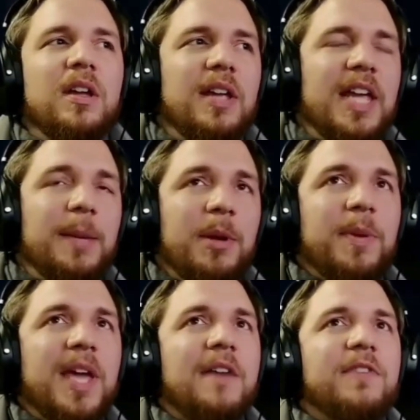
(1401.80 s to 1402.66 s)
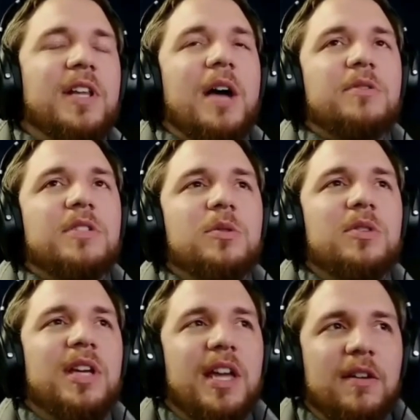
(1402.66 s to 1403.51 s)
eBPF allows you
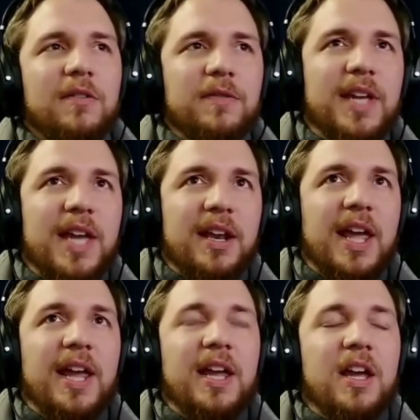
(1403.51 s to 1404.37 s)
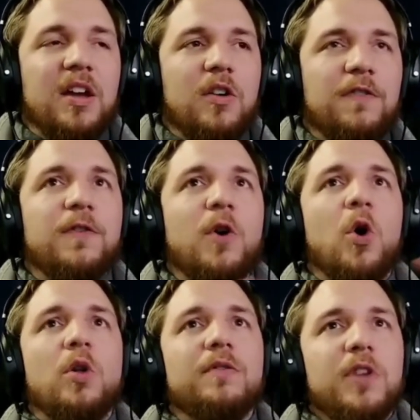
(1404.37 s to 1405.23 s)
to give get a
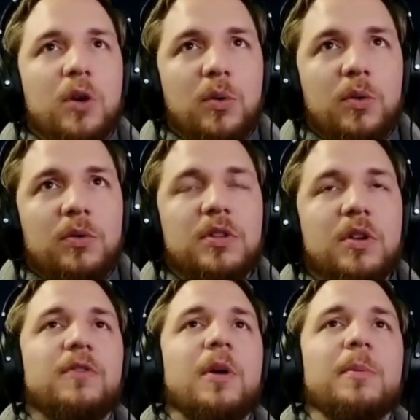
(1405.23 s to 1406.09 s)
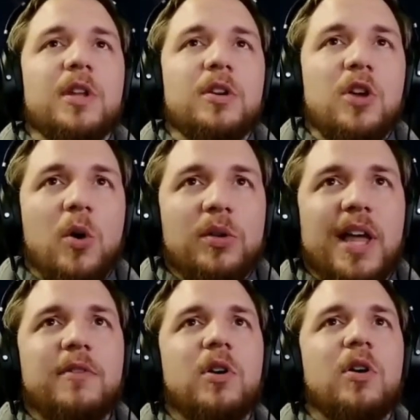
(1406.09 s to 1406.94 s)
full view. So from the node
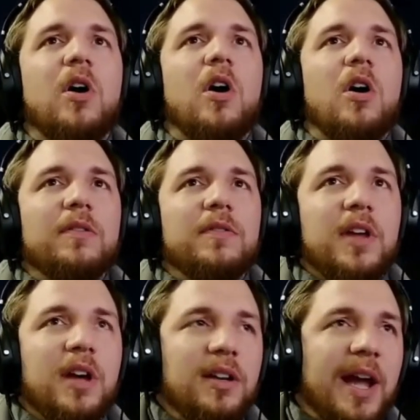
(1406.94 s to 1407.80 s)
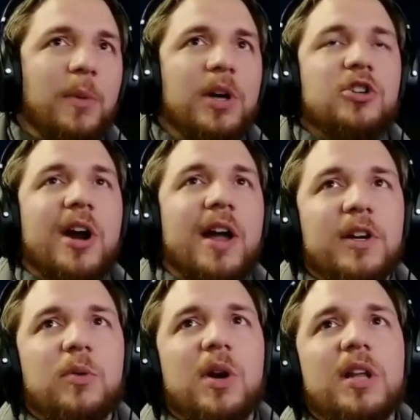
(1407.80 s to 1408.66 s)
level, all of the network
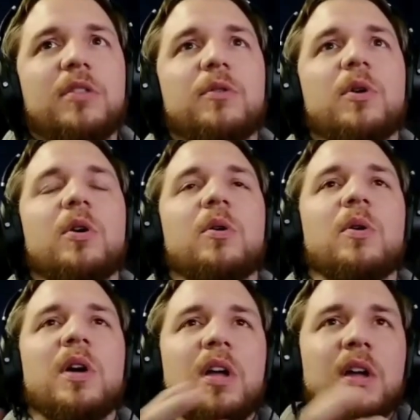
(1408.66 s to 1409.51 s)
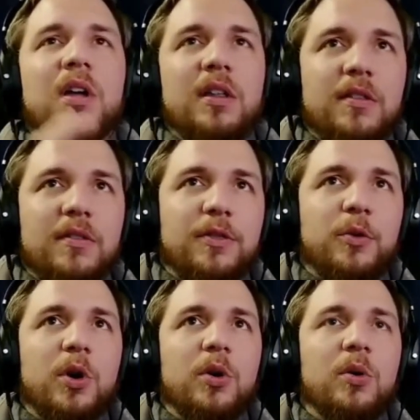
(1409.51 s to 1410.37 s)
traffic running through,
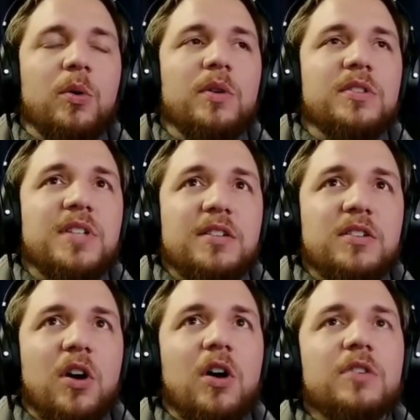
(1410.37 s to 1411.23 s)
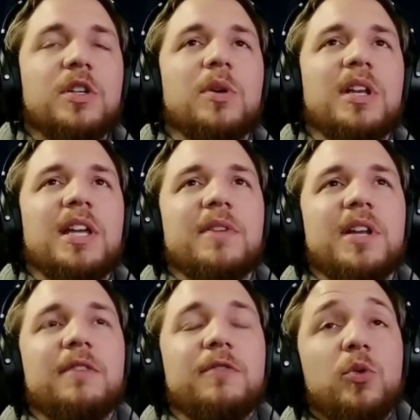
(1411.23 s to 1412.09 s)
through syscalls, you can
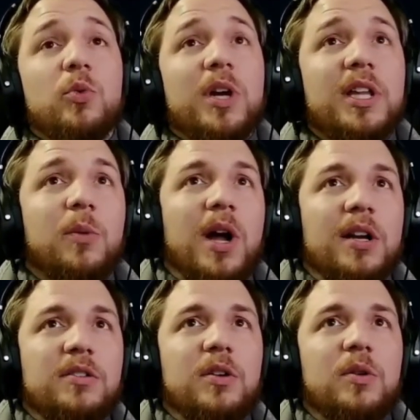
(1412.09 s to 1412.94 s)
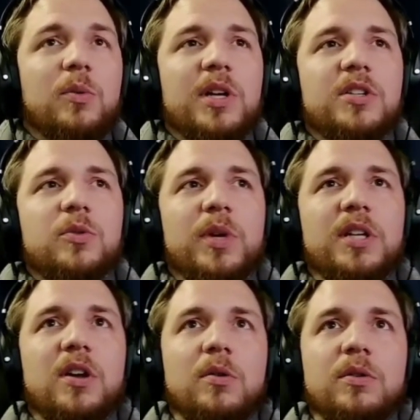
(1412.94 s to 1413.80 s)
even, if you really wanted to, which we
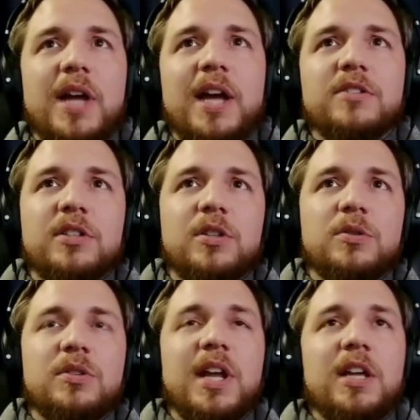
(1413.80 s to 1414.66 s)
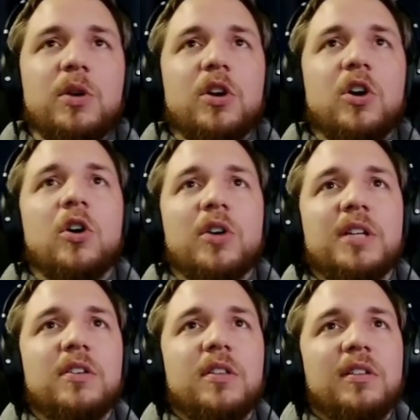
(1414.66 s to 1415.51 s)
don't actually do today, you can hook
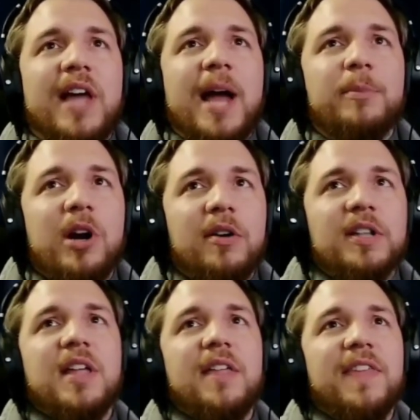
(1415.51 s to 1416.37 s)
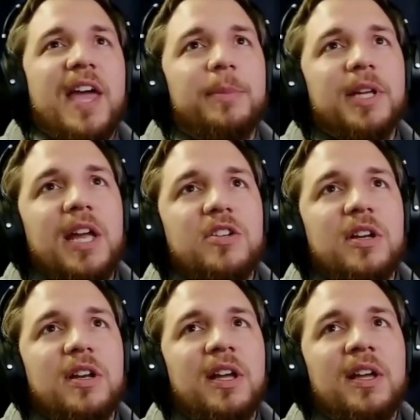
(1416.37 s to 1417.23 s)
into the libraries that the application